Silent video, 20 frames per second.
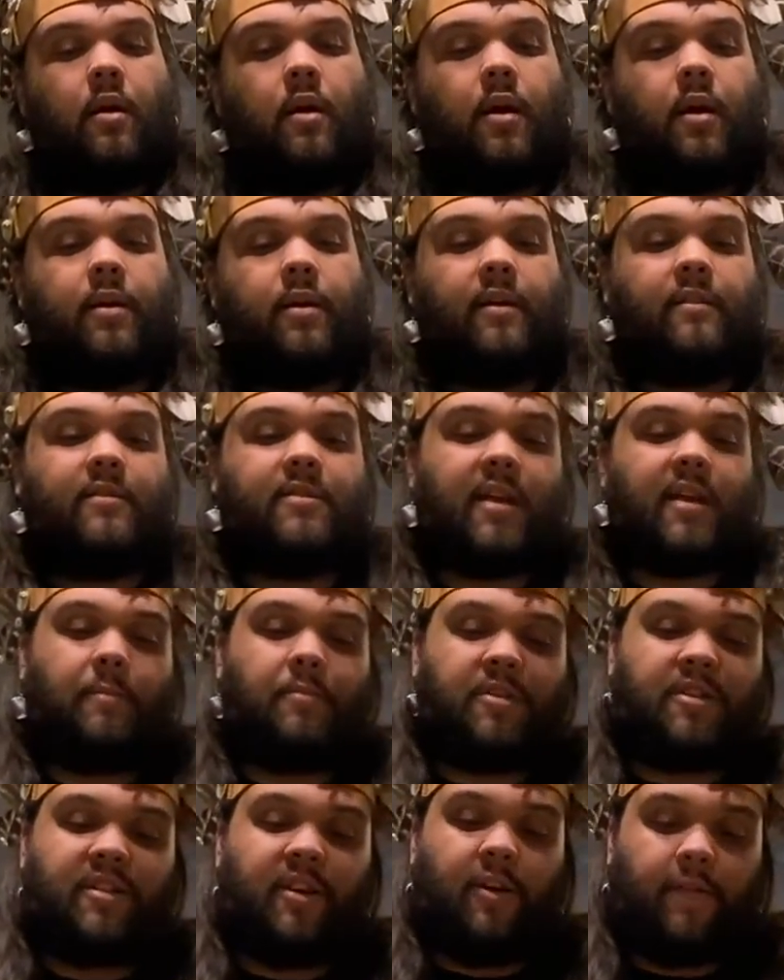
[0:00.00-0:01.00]
Another type
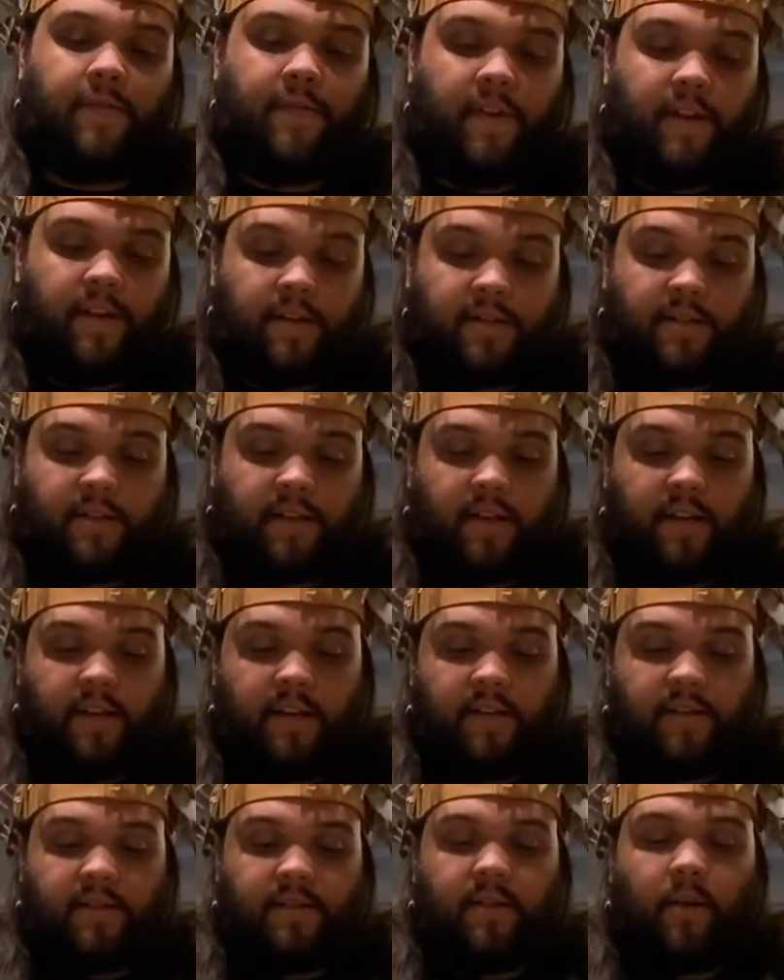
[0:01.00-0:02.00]
of shellfish
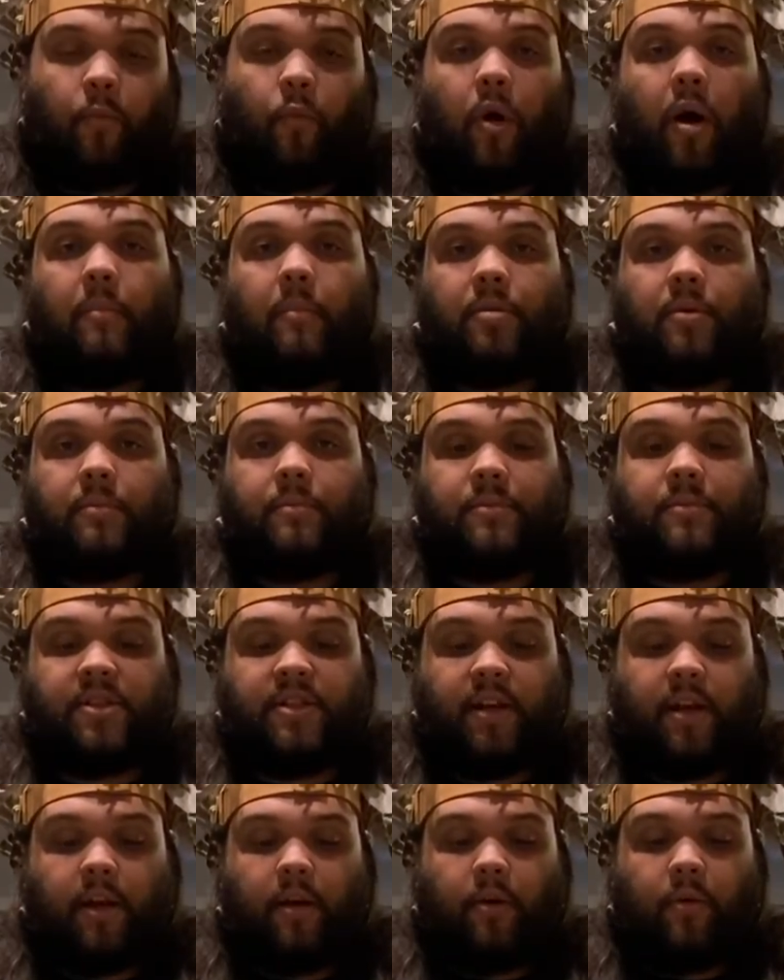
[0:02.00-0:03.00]
is the wampum
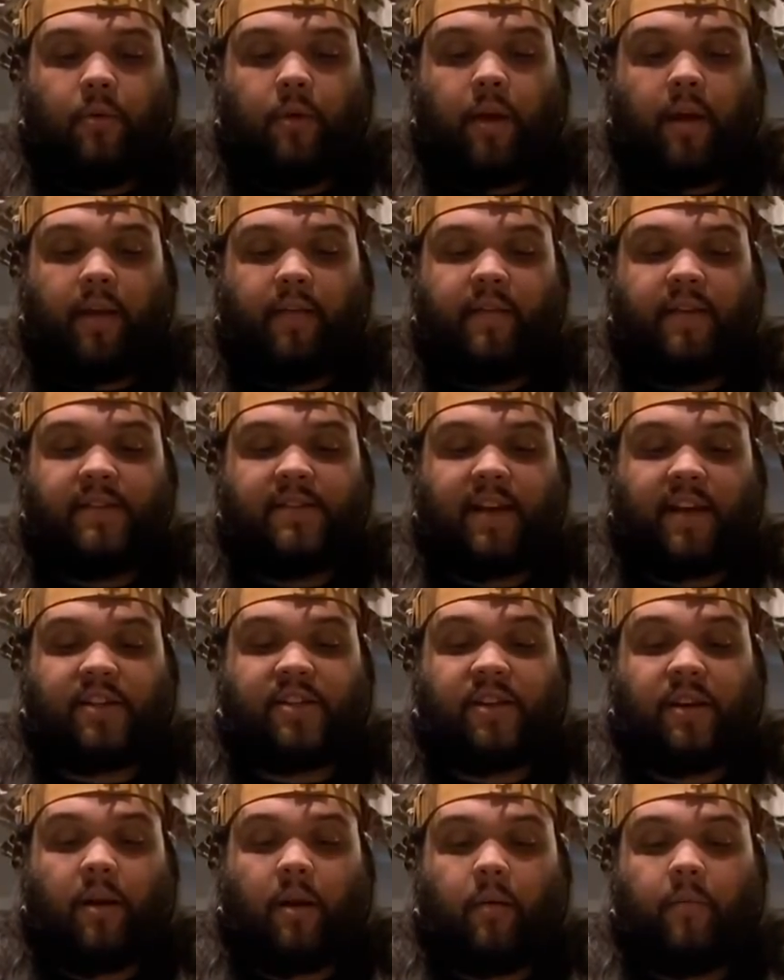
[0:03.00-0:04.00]
shell, and these
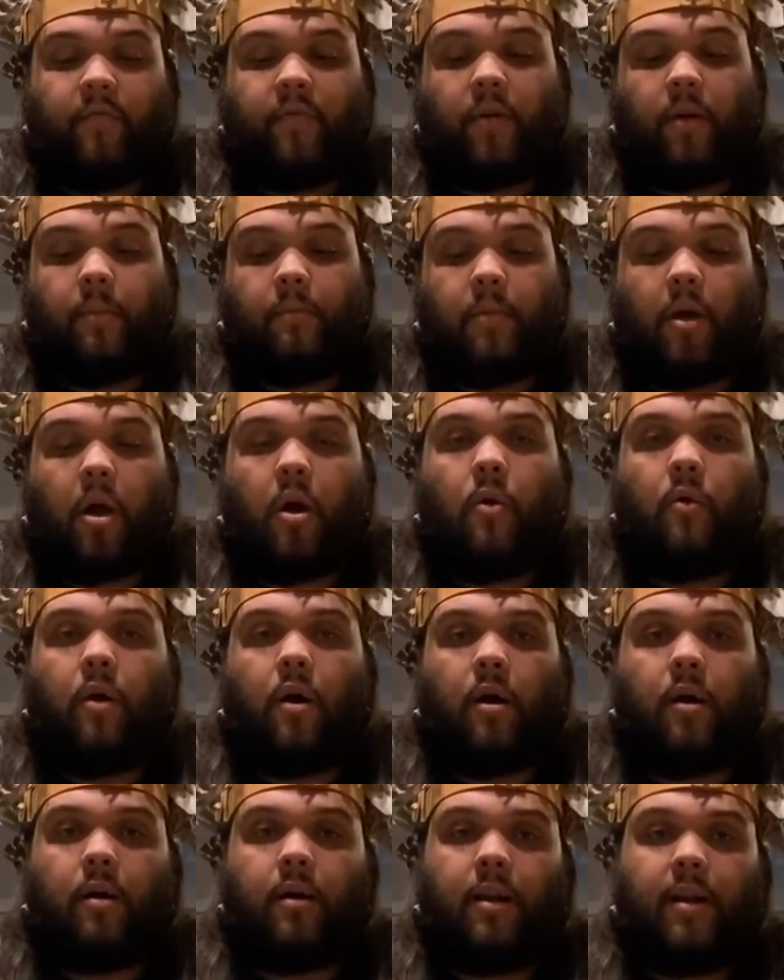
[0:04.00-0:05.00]
actually come from
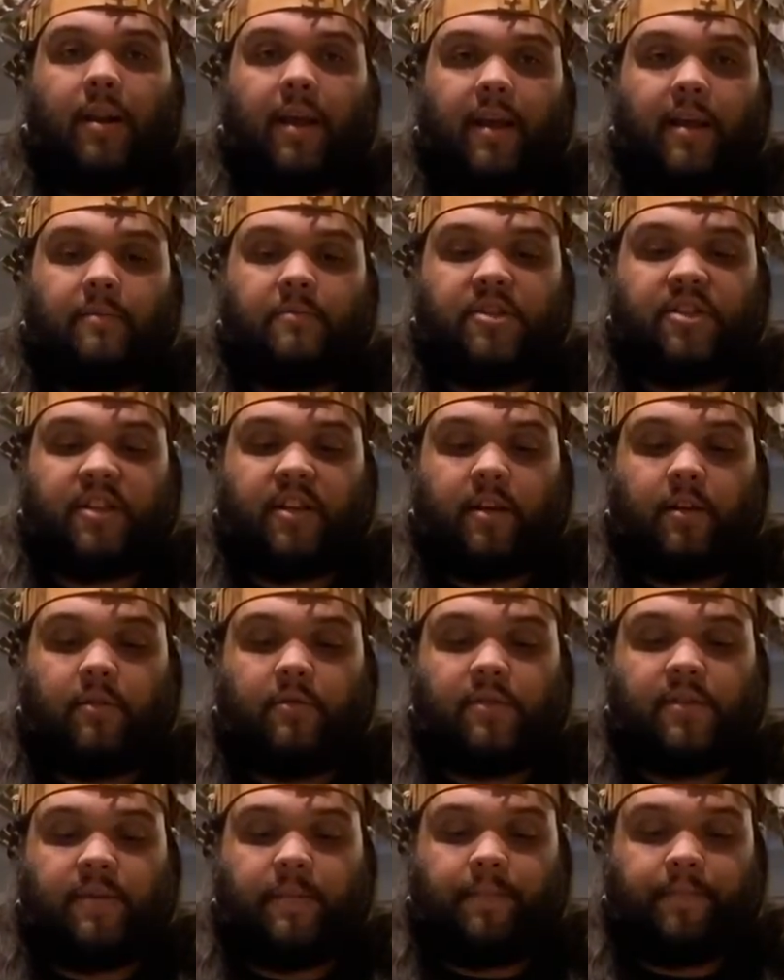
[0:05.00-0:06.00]
quahog clam
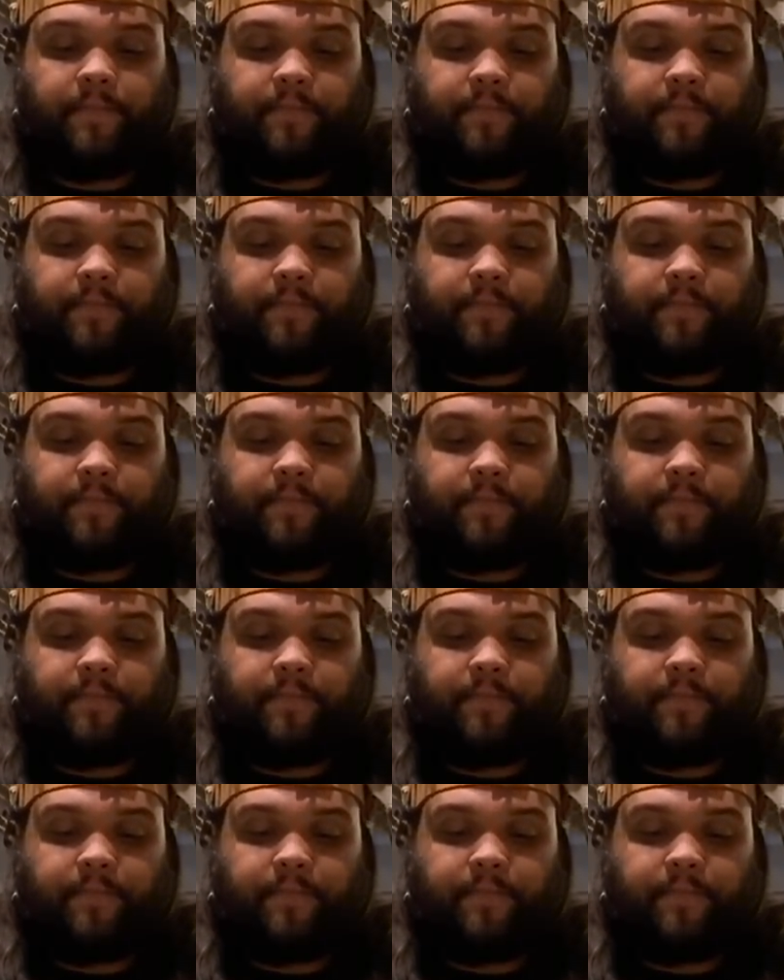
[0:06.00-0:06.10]
shells.